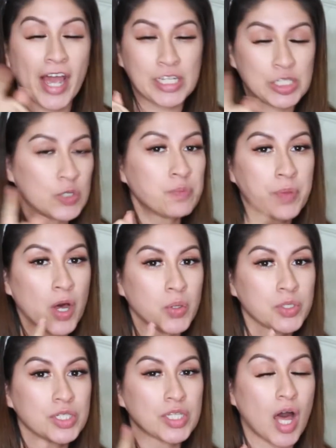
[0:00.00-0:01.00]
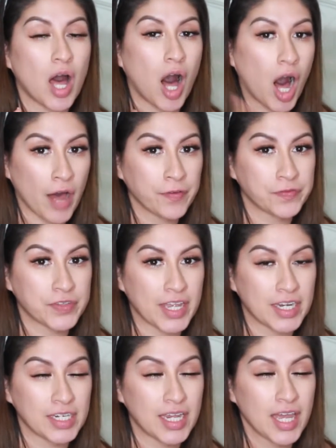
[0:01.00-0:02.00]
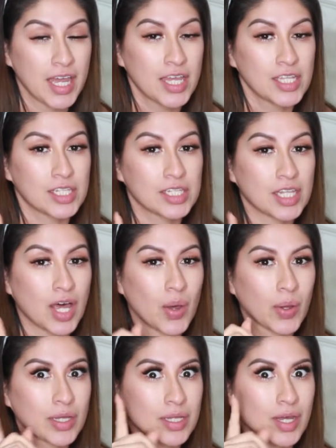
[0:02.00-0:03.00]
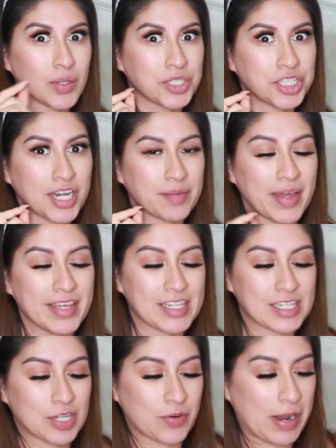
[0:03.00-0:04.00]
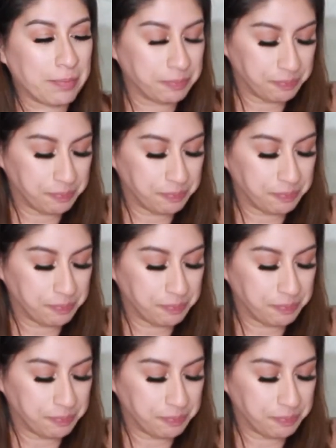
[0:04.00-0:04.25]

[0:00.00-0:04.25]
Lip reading: I do post often, so go check my Instagram.